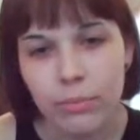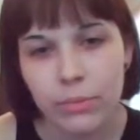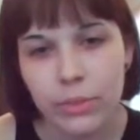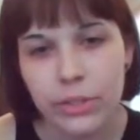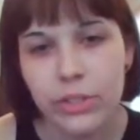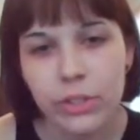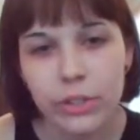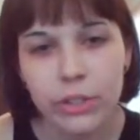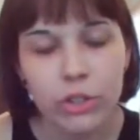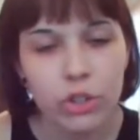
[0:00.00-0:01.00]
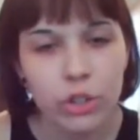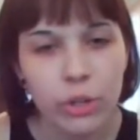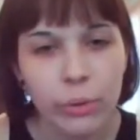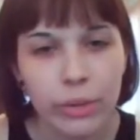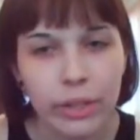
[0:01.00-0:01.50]
This is a good
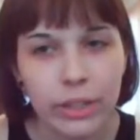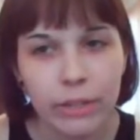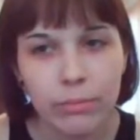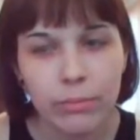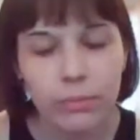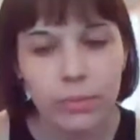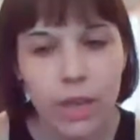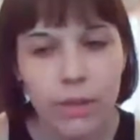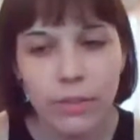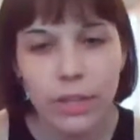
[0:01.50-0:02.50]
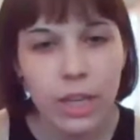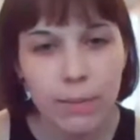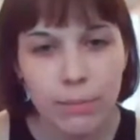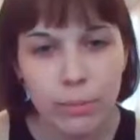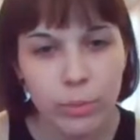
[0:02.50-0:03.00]
show that I'm definitely
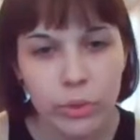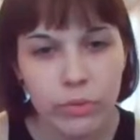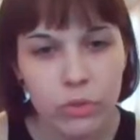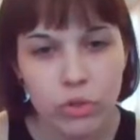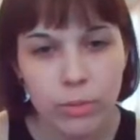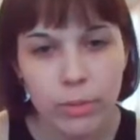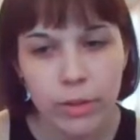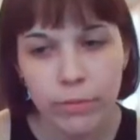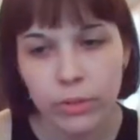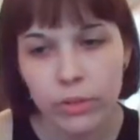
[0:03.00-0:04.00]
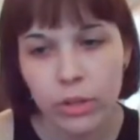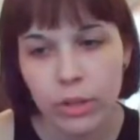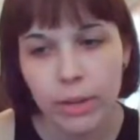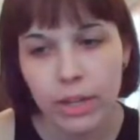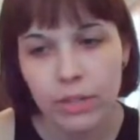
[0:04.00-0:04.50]
capable of streaming for a
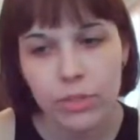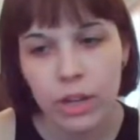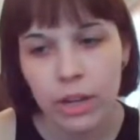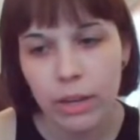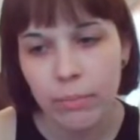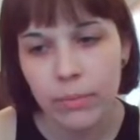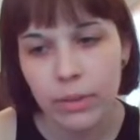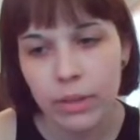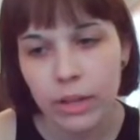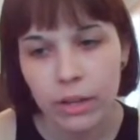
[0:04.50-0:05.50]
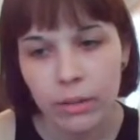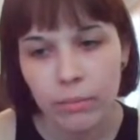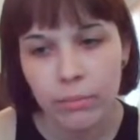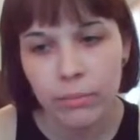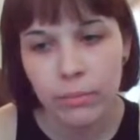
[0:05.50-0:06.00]
long amount of time.
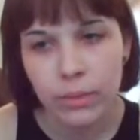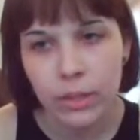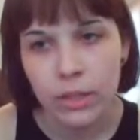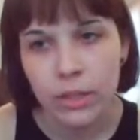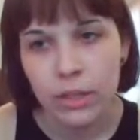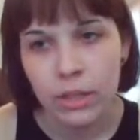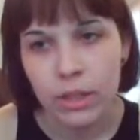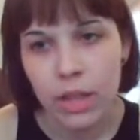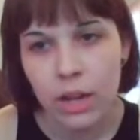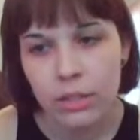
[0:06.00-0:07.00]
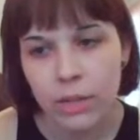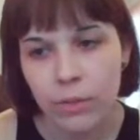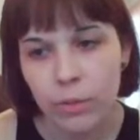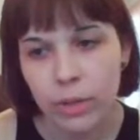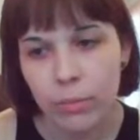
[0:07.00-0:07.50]
That has
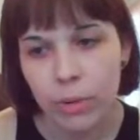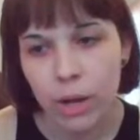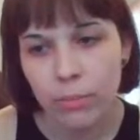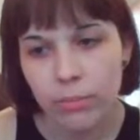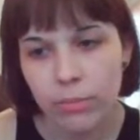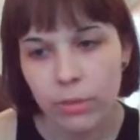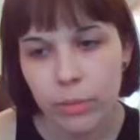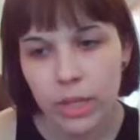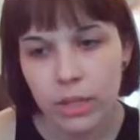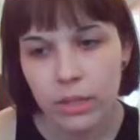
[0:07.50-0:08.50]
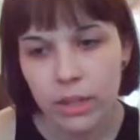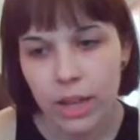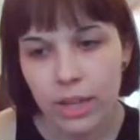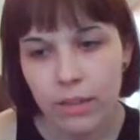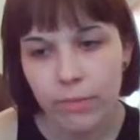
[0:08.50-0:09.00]
never been a problem for me.
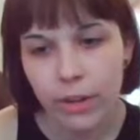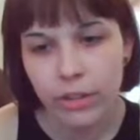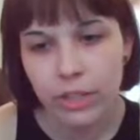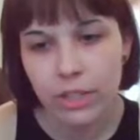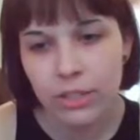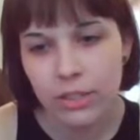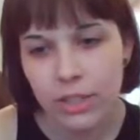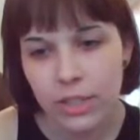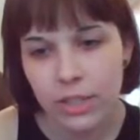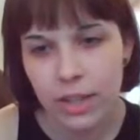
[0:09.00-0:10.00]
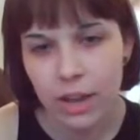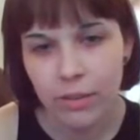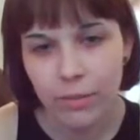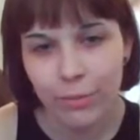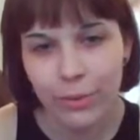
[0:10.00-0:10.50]
I can very easily sit
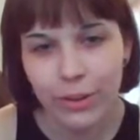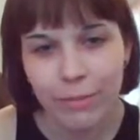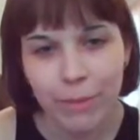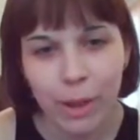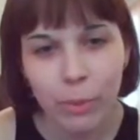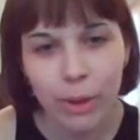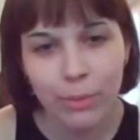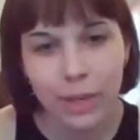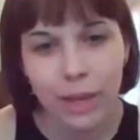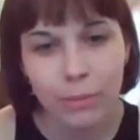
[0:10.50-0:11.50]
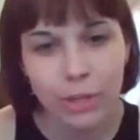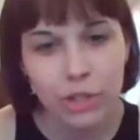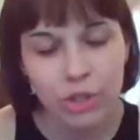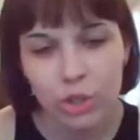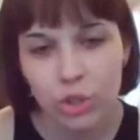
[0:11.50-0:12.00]
down in front of my webcam
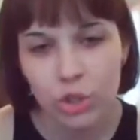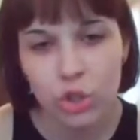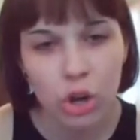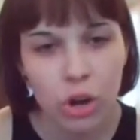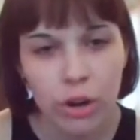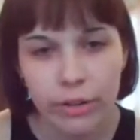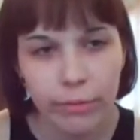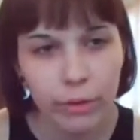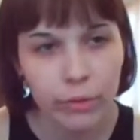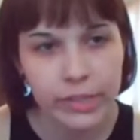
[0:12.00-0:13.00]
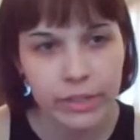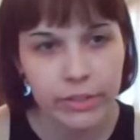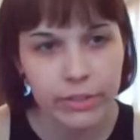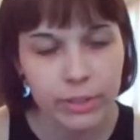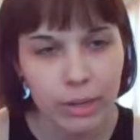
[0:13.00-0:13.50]
and just talk for a
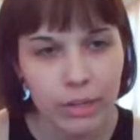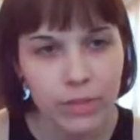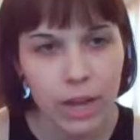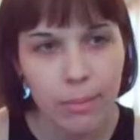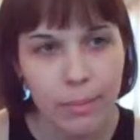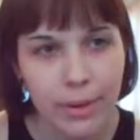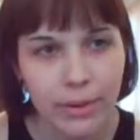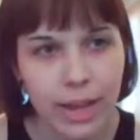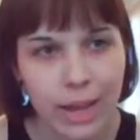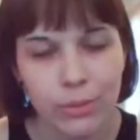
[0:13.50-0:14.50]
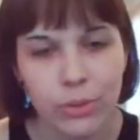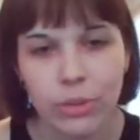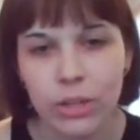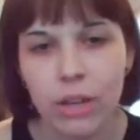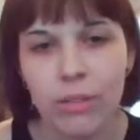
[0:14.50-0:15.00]
ridiculous amount of time about
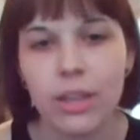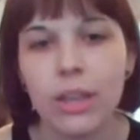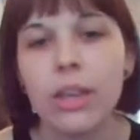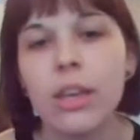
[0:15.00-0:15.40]
absolutely nothing.